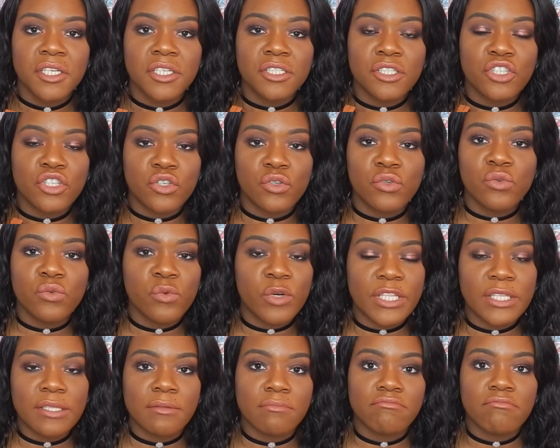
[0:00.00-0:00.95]
you
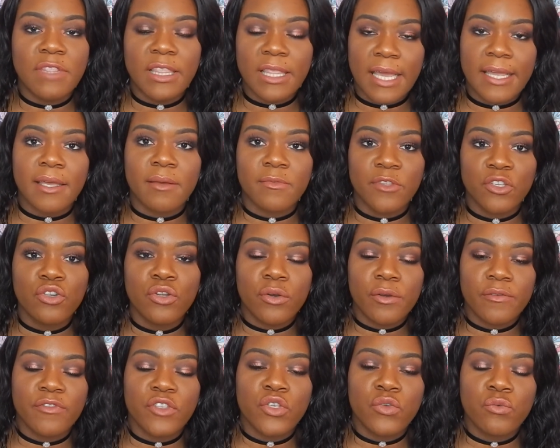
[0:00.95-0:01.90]
would like, you know,
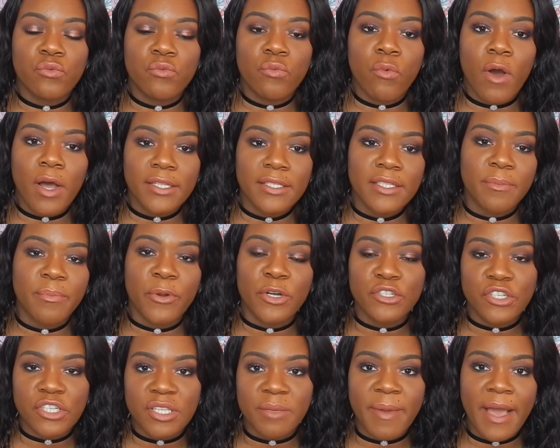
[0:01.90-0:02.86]
if you want to
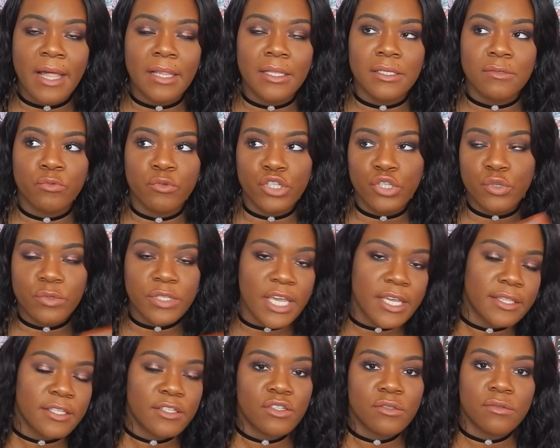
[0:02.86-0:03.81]
purchase a palette. Would you
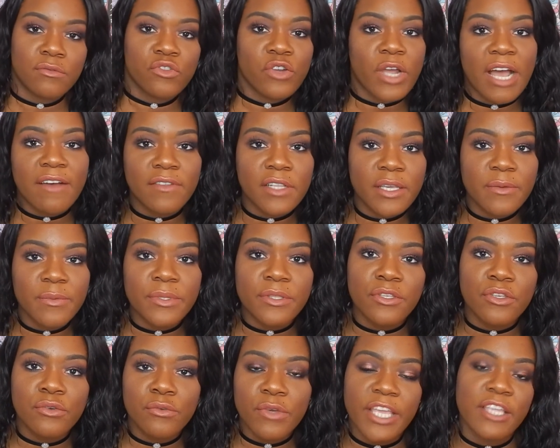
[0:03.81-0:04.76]
take this traveling with
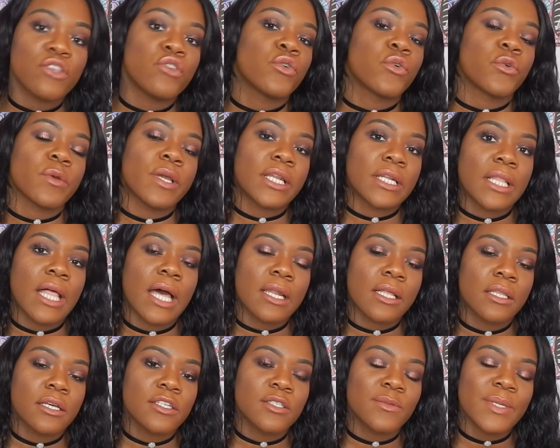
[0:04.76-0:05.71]
you? Can you create a lot
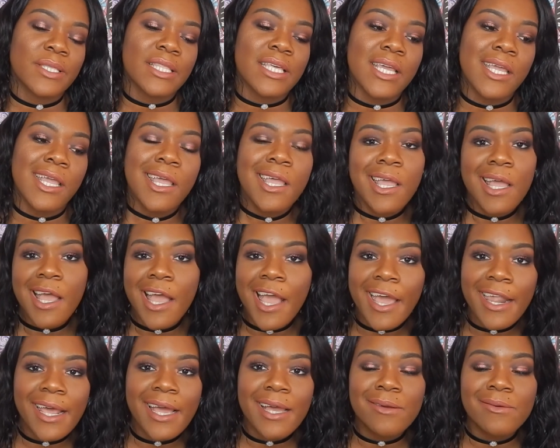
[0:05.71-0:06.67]
of looks with it?
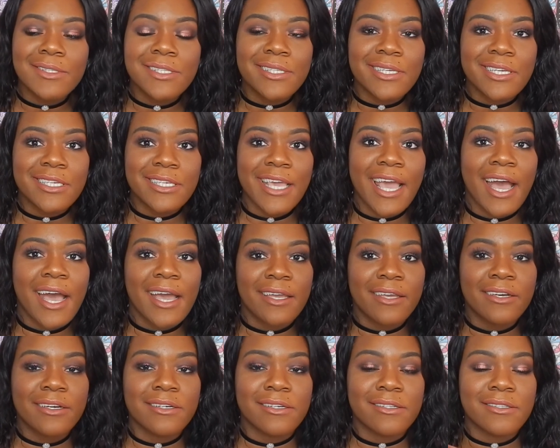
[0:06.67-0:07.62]
And I would say yeah, I
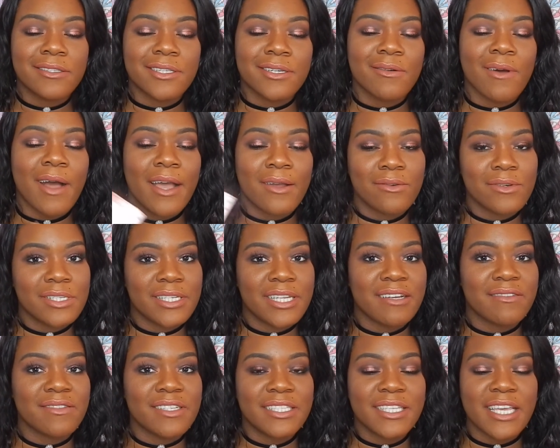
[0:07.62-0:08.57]
could. So I would
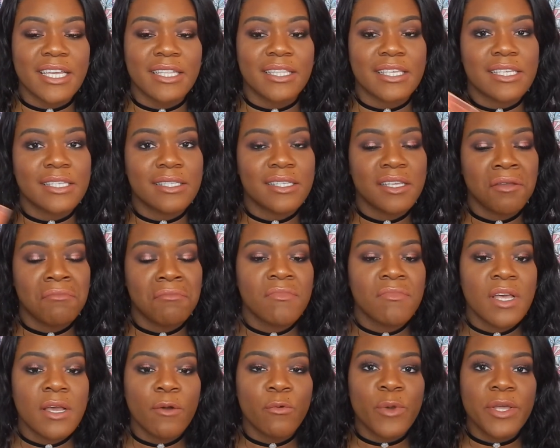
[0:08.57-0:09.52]
definitely take this
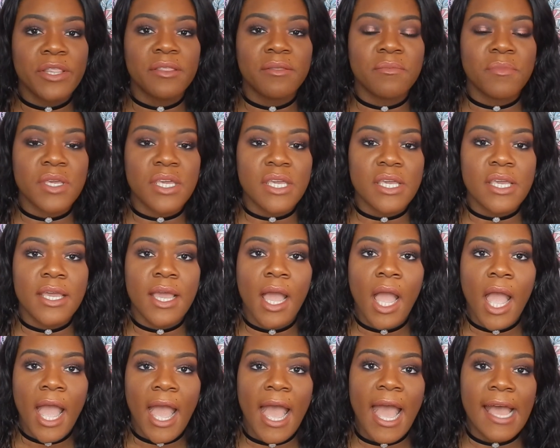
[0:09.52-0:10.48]
with me
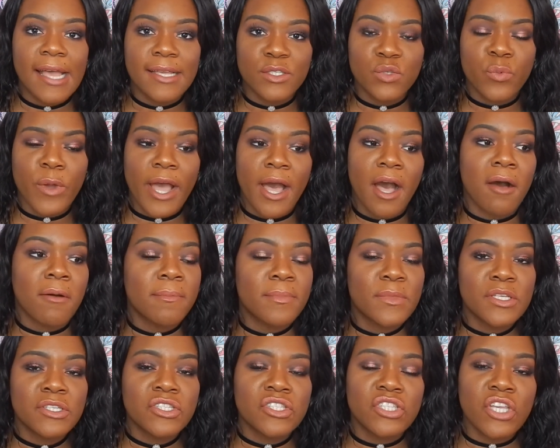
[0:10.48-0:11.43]
as well.
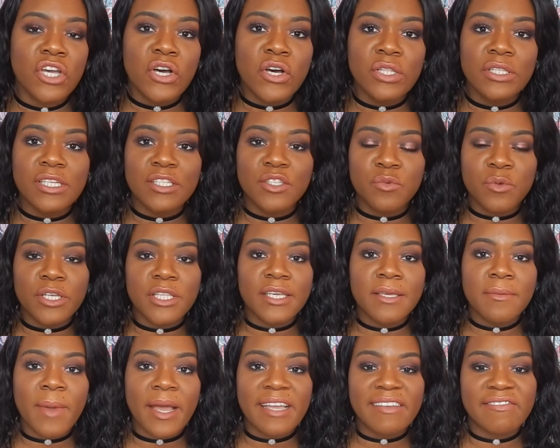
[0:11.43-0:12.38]
So that's really
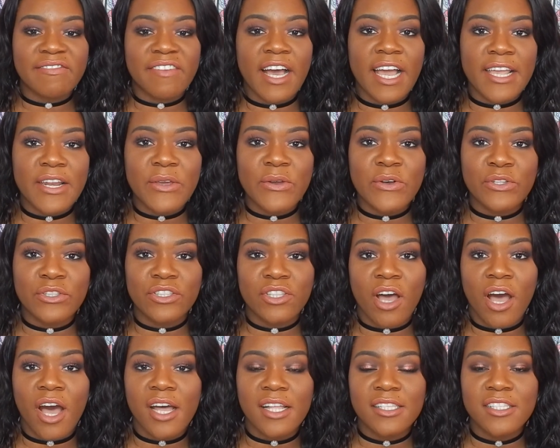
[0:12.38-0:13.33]
my final
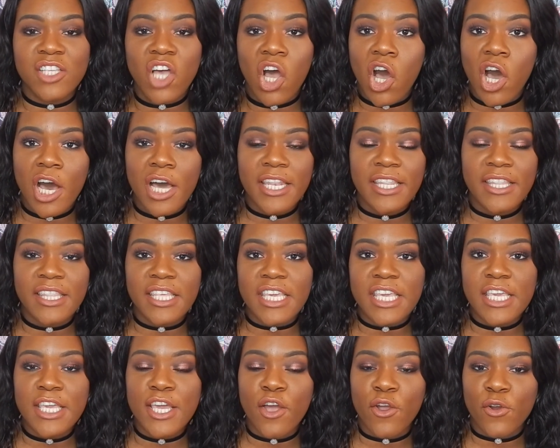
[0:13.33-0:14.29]
thoughts on
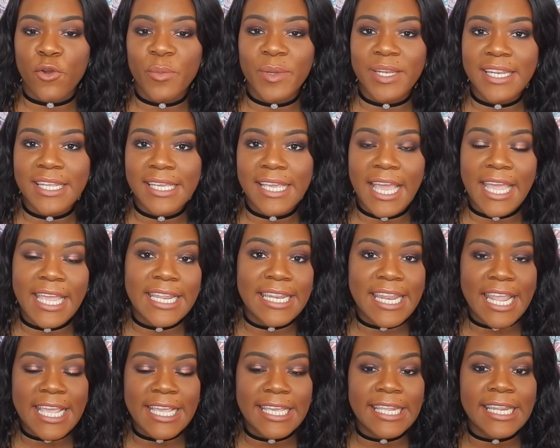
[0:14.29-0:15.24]
the Urban Decay
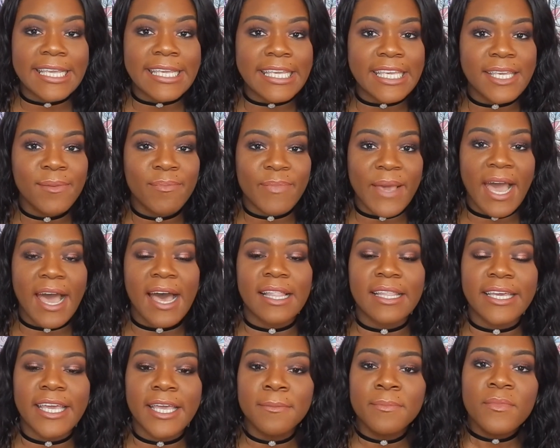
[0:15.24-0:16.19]
Naked Heat
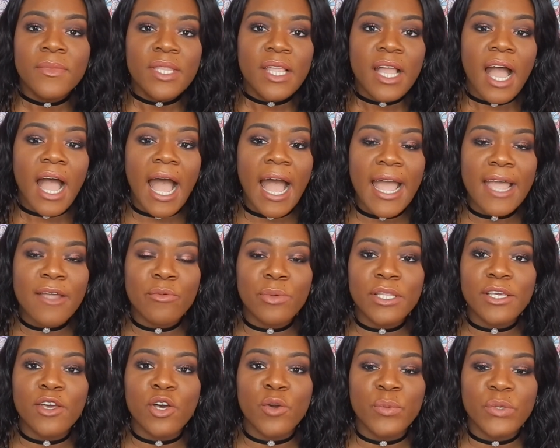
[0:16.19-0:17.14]
palette. I
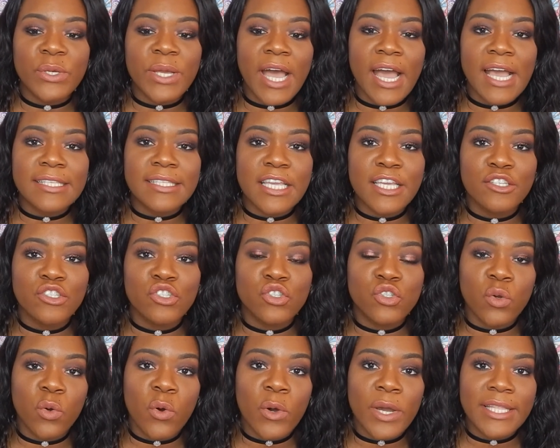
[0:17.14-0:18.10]
really hope you guys
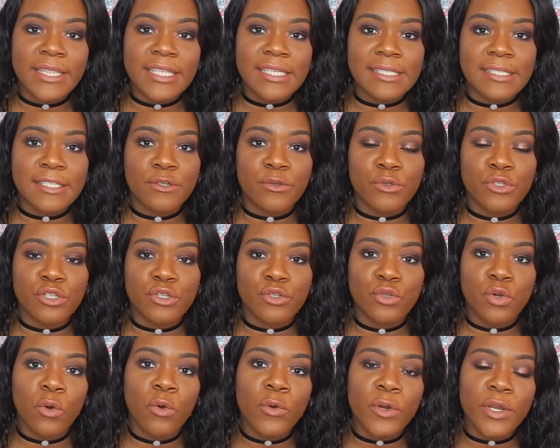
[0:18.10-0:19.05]
enjoyed this little
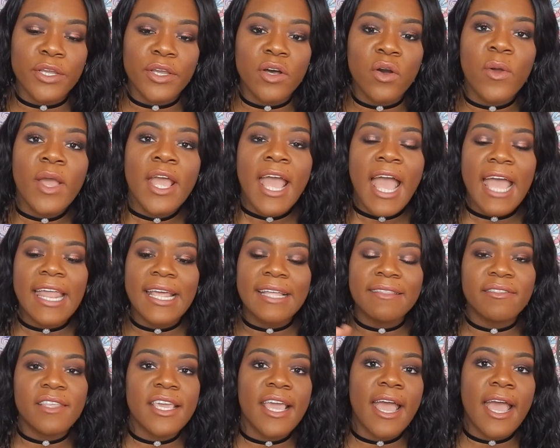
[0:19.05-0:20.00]
tutorial, and at
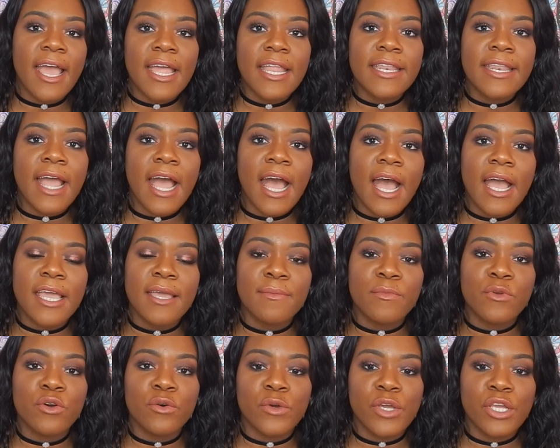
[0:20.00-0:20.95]
the end I
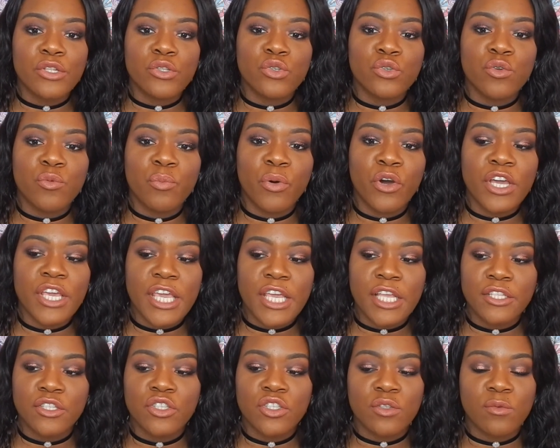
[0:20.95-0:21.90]
am going to put
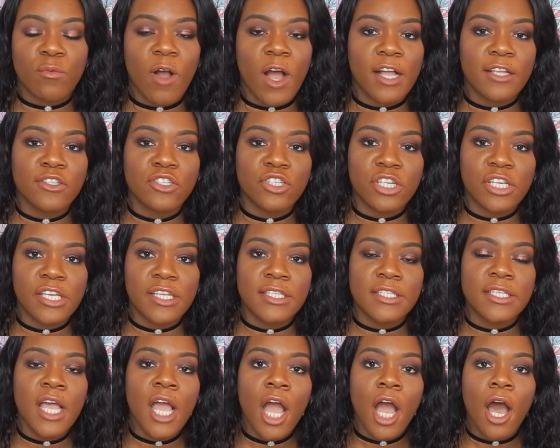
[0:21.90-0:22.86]
in
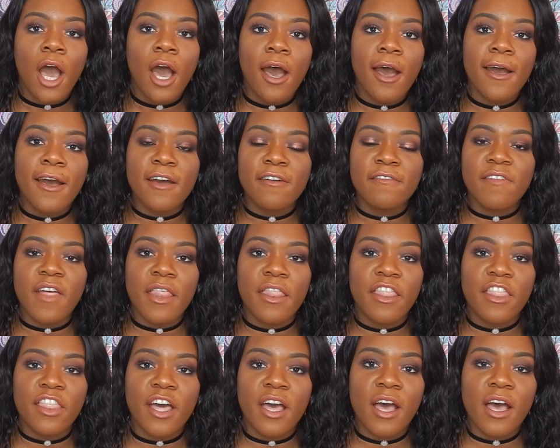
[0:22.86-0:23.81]
swatches
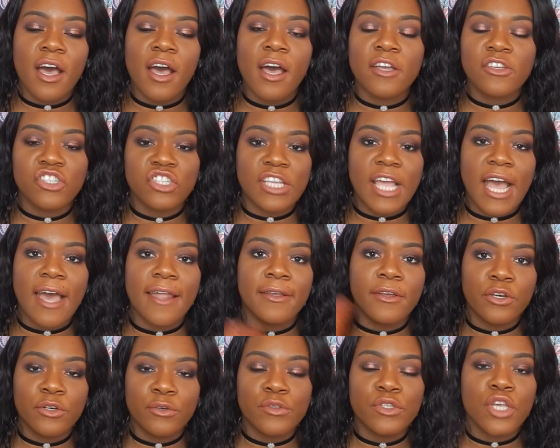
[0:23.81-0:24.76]
of the
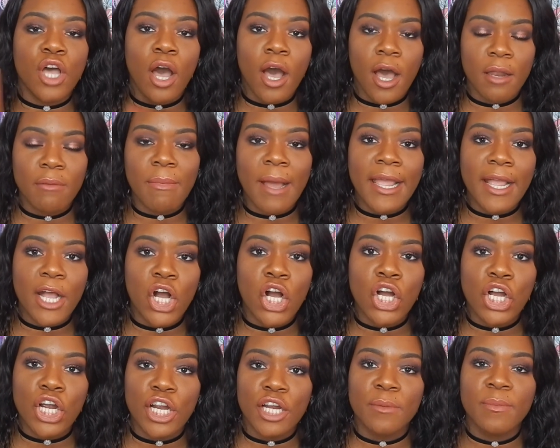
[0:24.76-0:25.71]
shadows on my
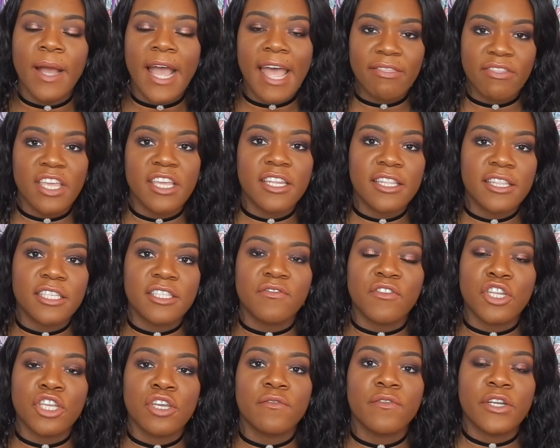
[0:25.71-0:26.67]
arm at the end of this
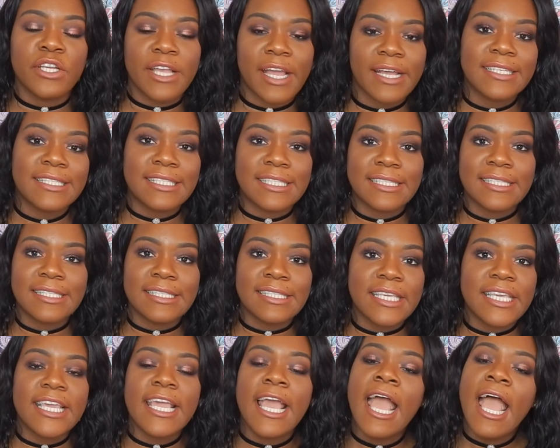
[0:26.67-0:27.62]
video for you guys to
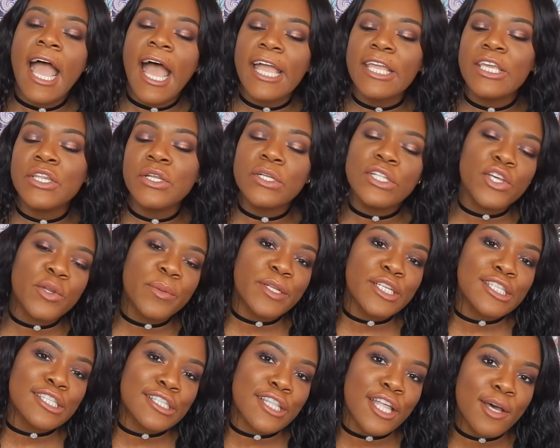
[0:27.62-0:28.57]
see, and you know, a little bit
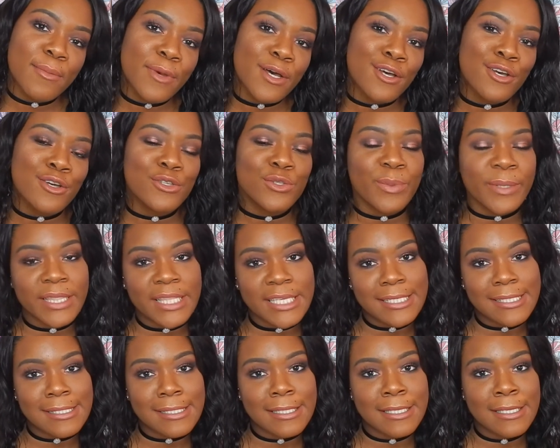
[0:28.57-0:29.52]
of slow-mos with
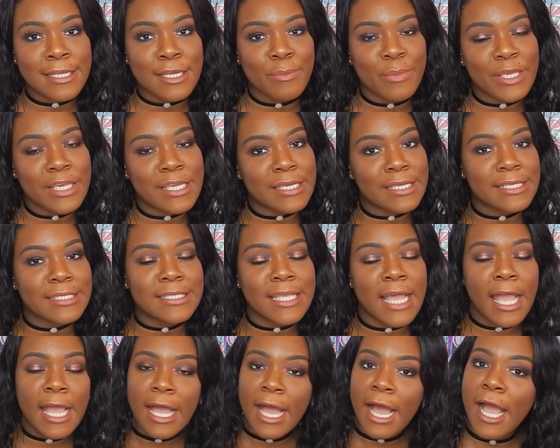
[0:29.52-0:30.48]
this look because
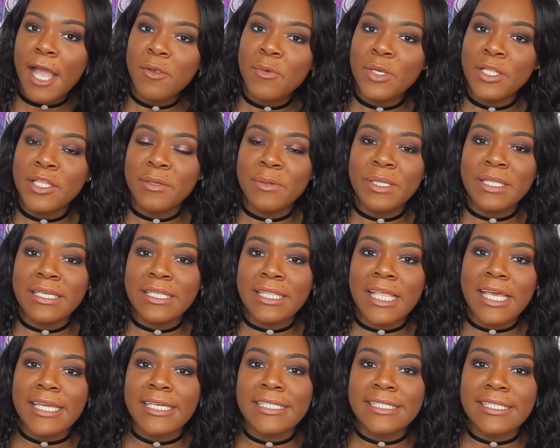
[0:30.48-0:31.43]
I really
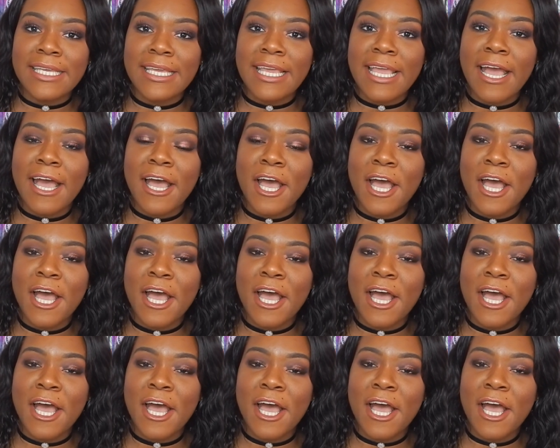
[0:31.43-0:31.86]
liked it.